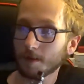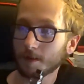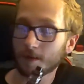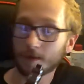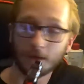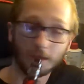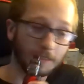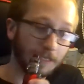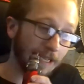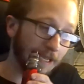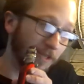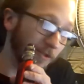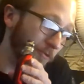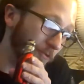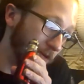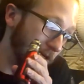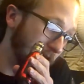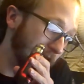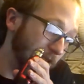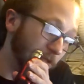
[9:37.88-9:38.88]
Because
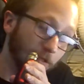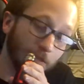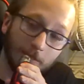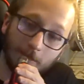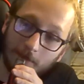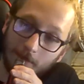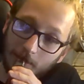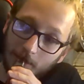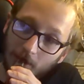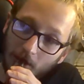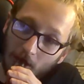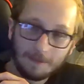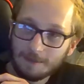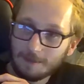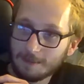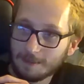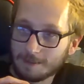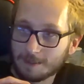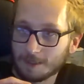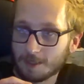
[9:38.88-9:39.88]
Halloween.
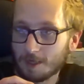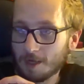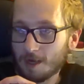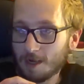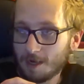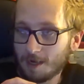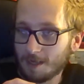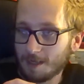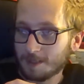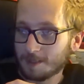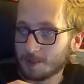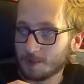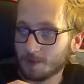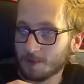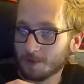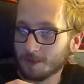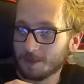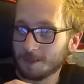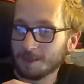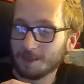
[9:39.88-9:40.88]
It's a godly
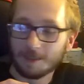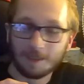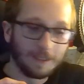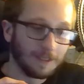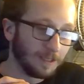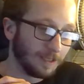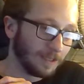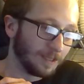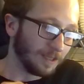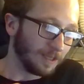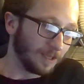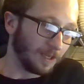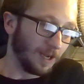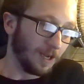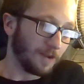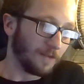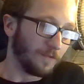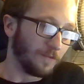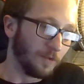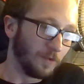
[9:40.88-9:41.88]
sword.
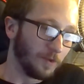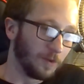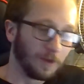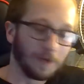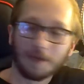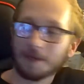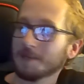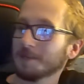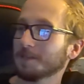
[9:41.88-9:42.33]
God of War.